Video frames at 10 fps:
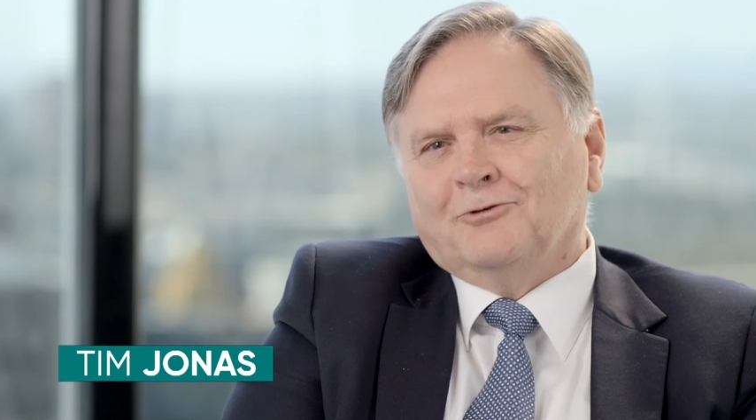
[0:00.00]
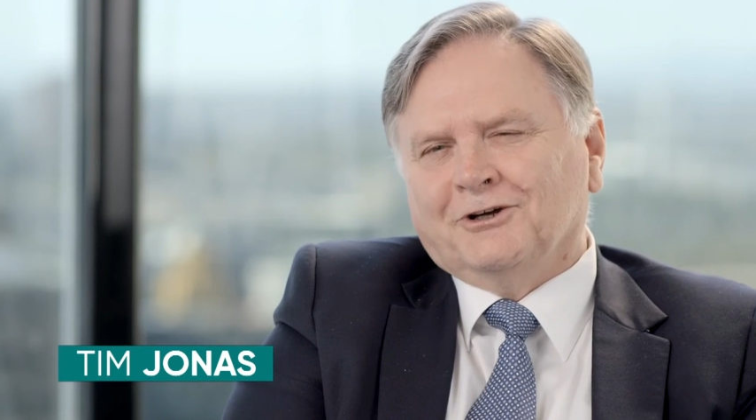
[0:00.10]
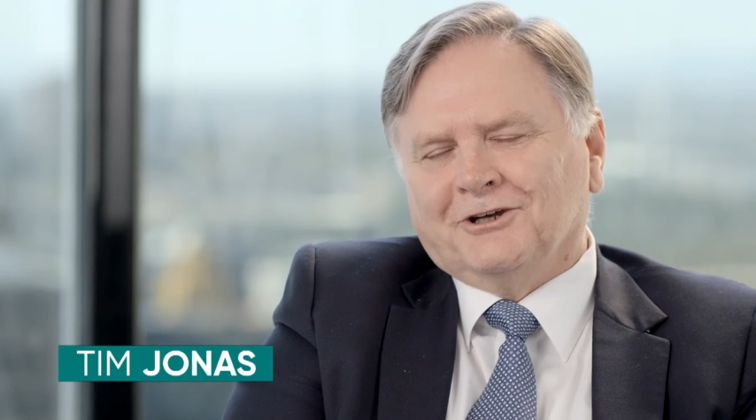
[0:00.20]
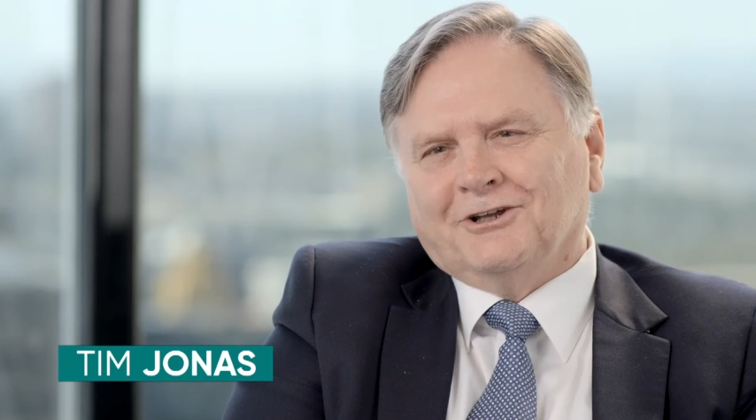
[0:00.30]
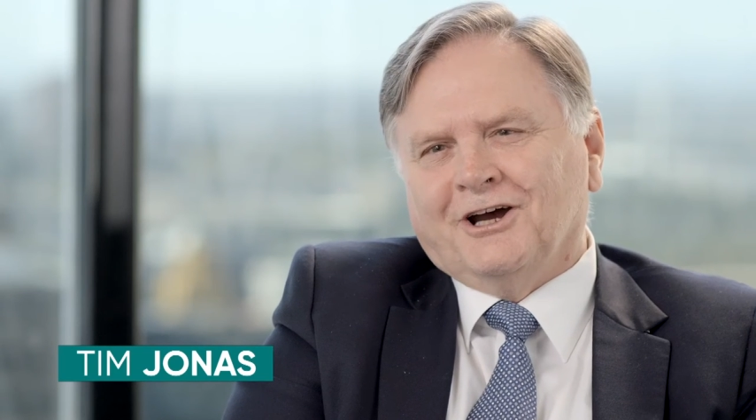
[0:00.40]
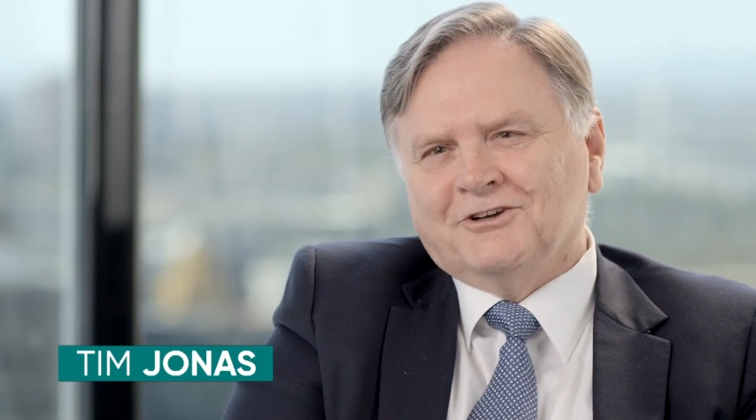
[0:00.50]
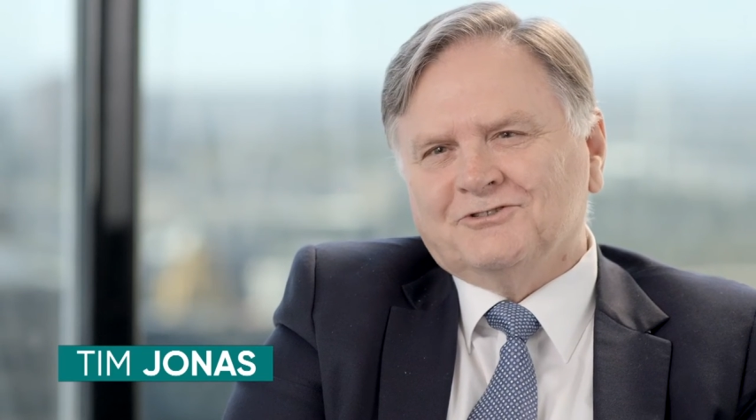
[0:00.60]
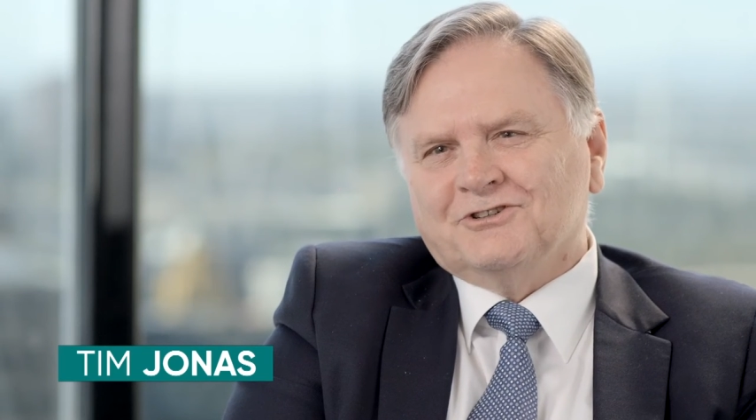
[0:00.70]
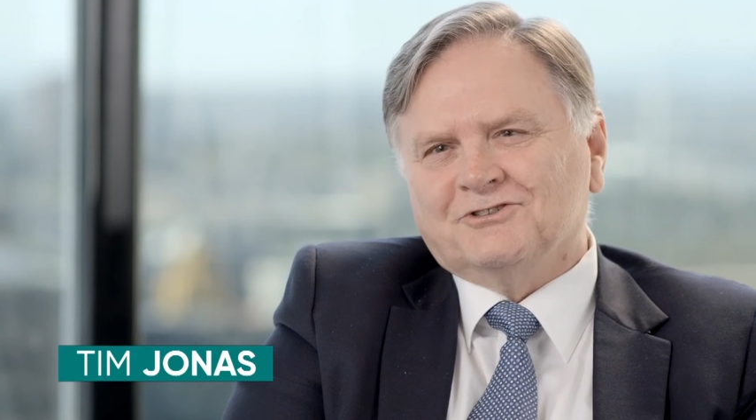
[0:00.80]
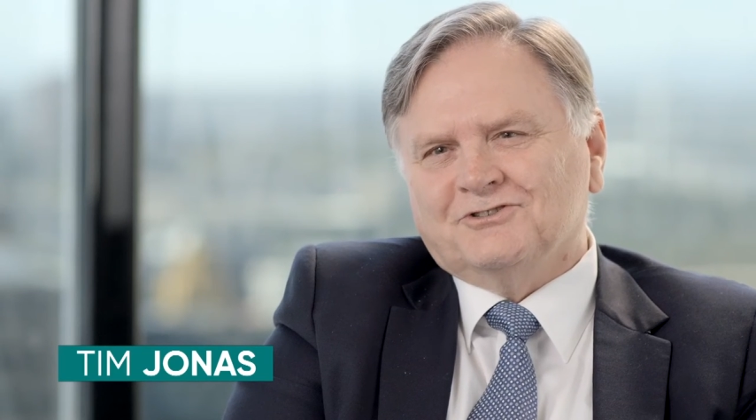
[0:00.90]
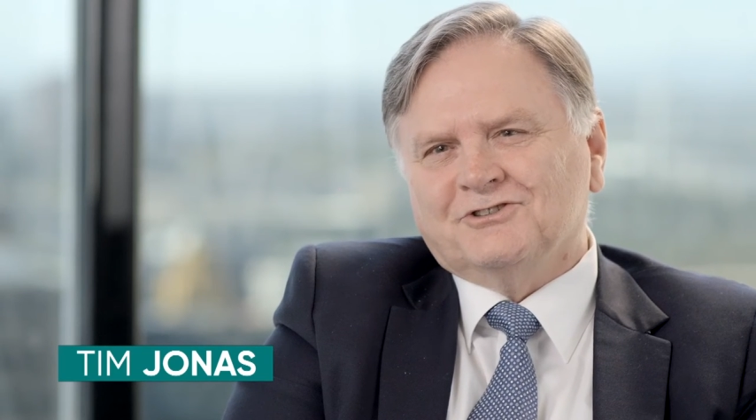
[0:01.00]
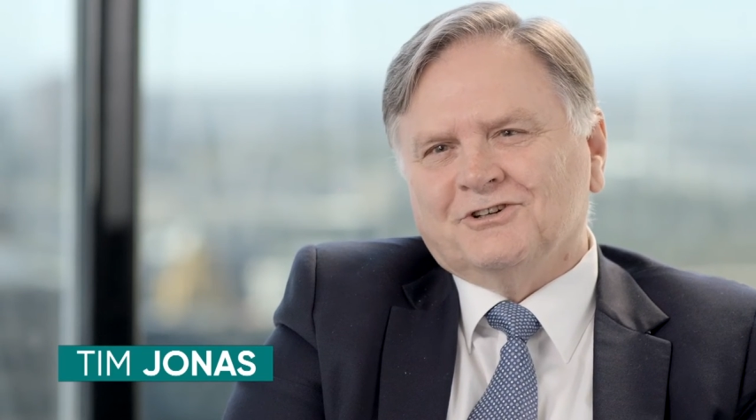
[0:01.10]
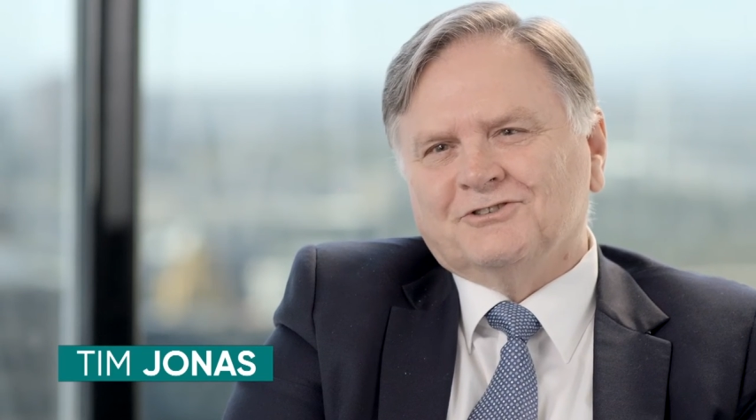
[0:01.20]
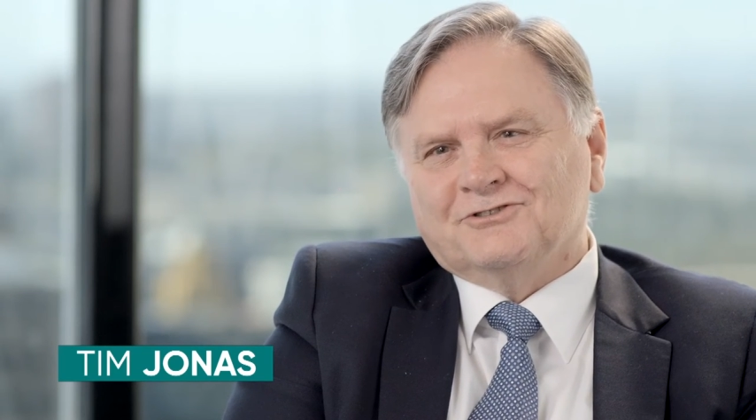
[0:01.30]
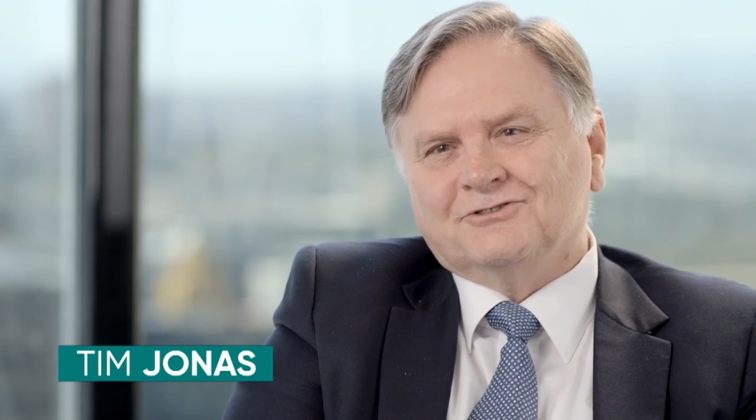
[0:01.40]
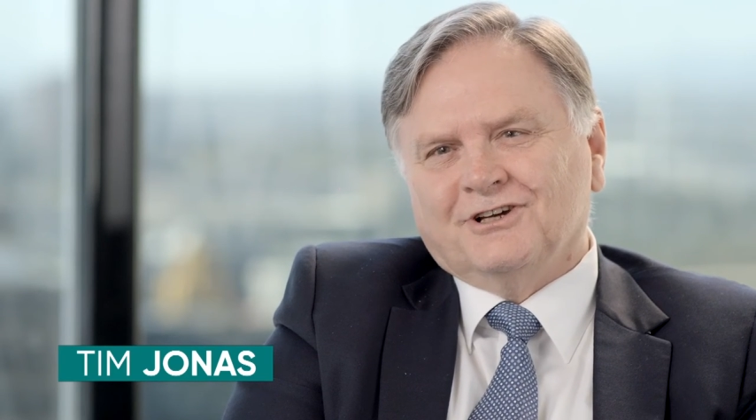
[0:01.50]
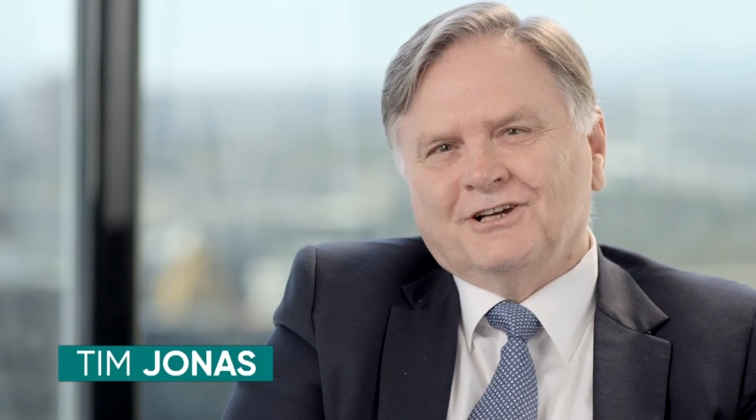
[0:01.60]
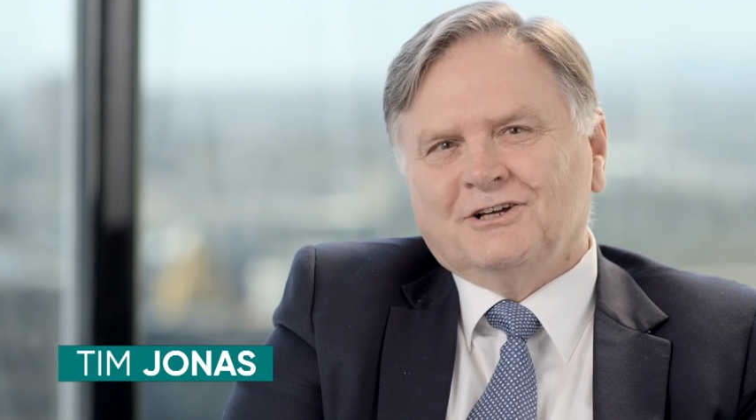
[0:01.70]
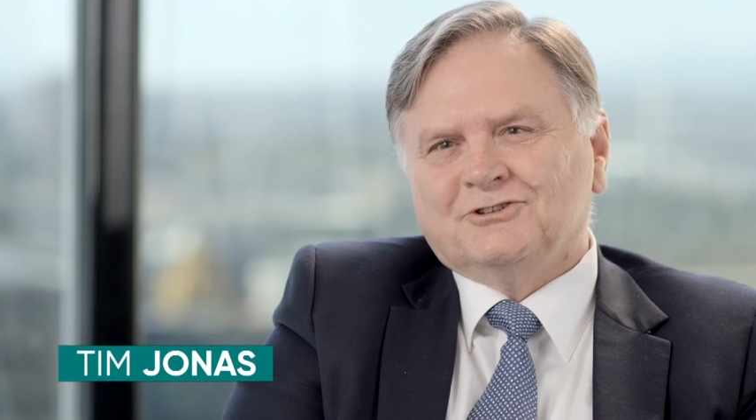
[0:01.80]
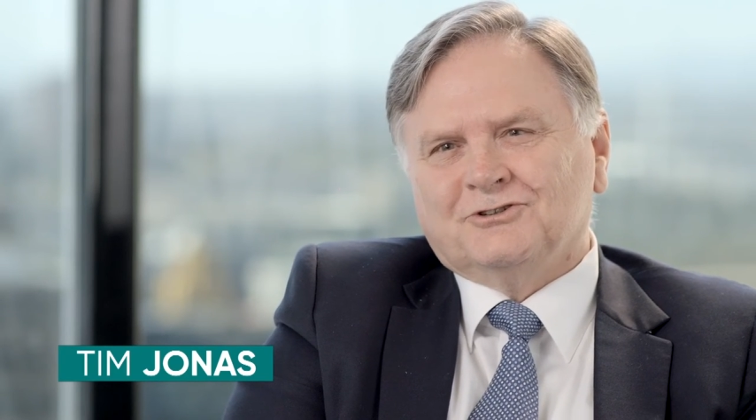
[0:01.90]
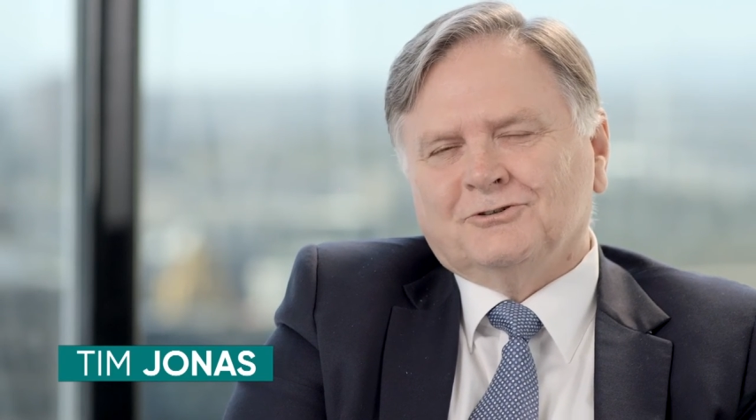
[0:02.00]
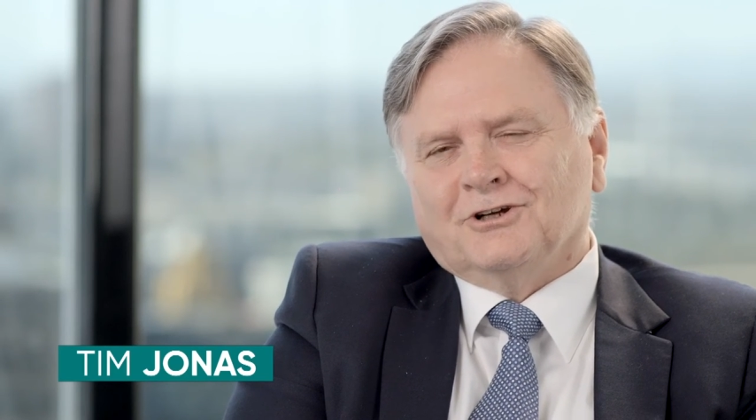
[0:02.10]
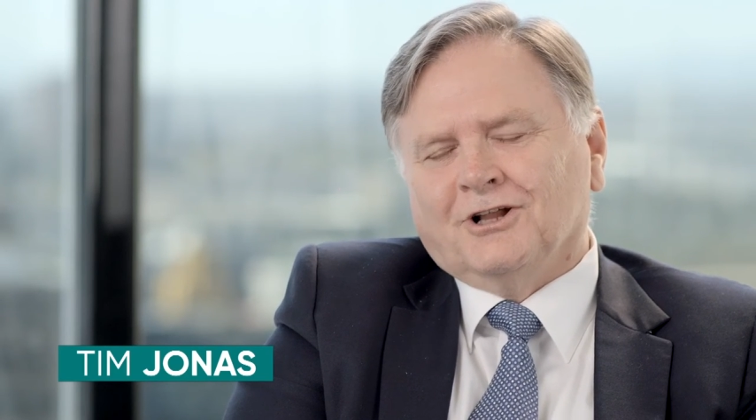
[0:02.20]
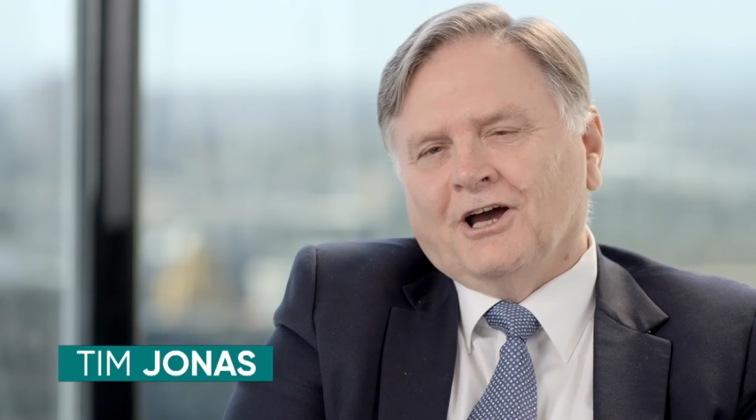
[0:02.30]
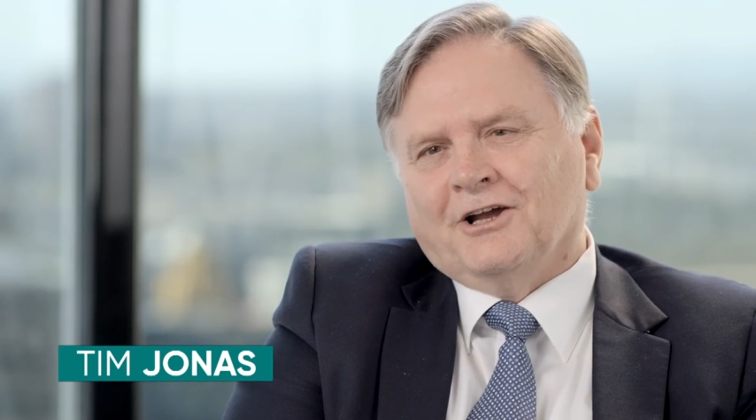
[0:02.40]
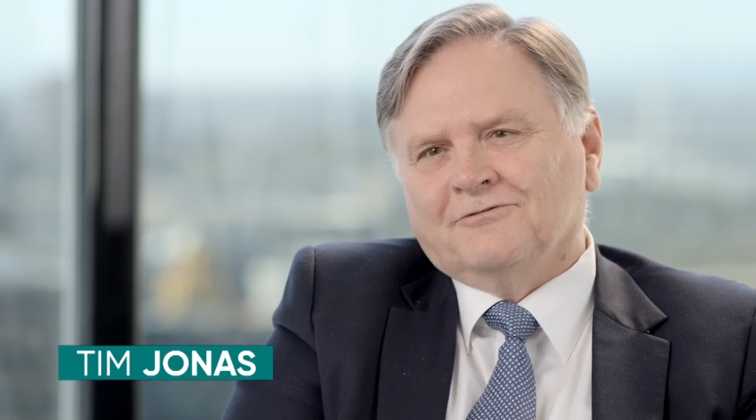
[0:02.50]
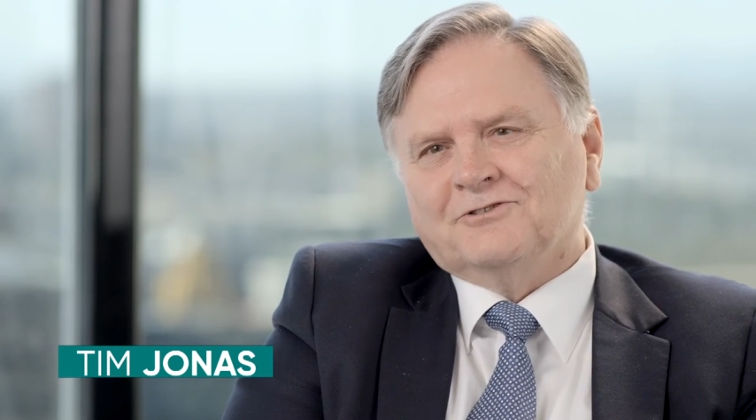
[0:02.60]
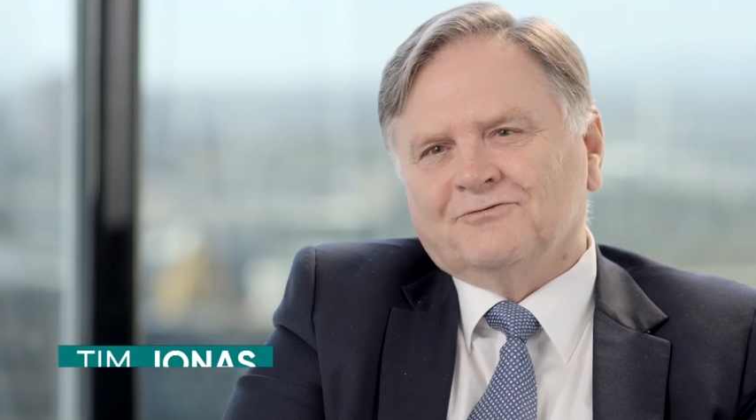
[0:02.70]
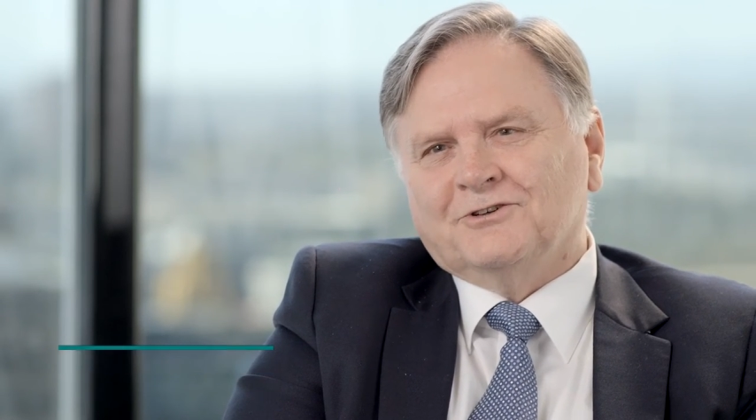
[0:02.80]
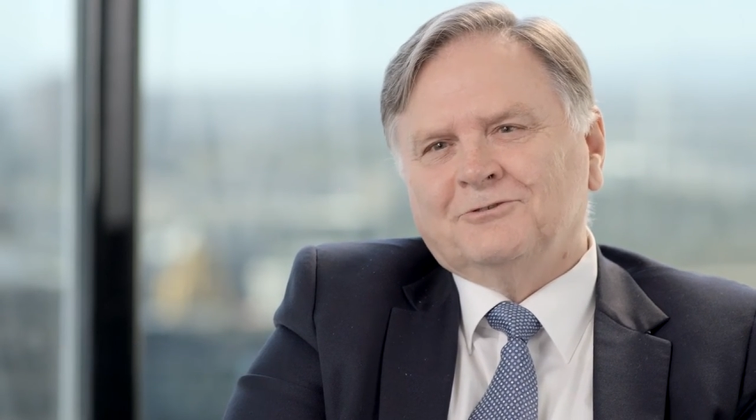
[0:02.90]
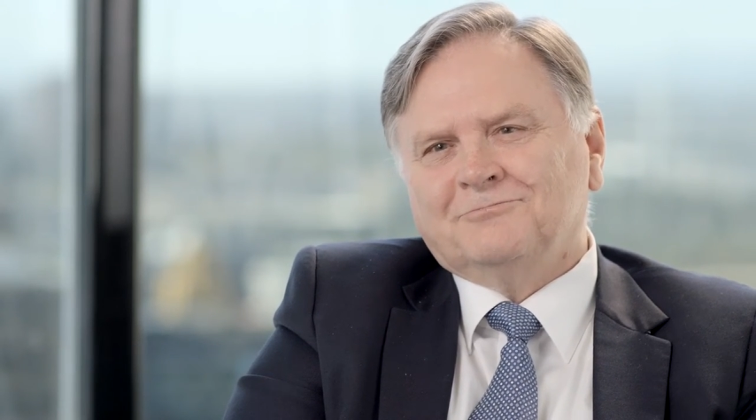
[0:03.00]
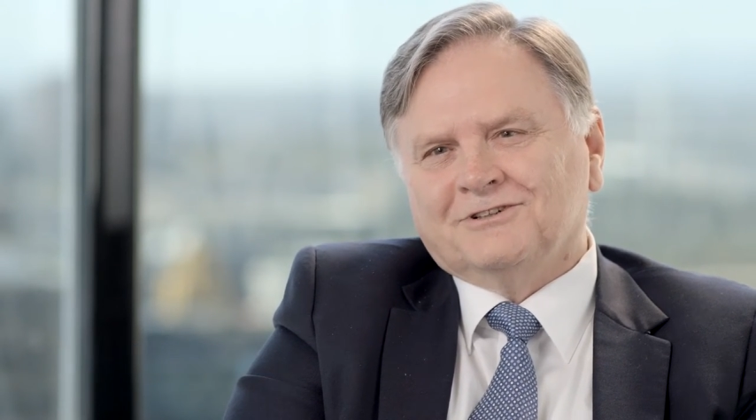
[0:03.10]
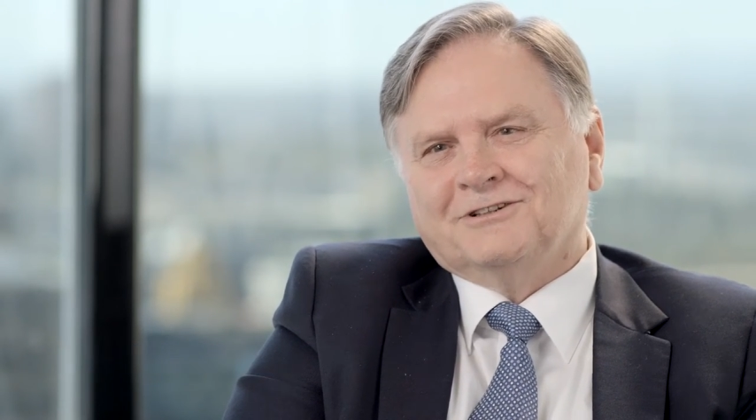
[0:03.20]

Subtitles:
work in 1966 is still a client of this firm.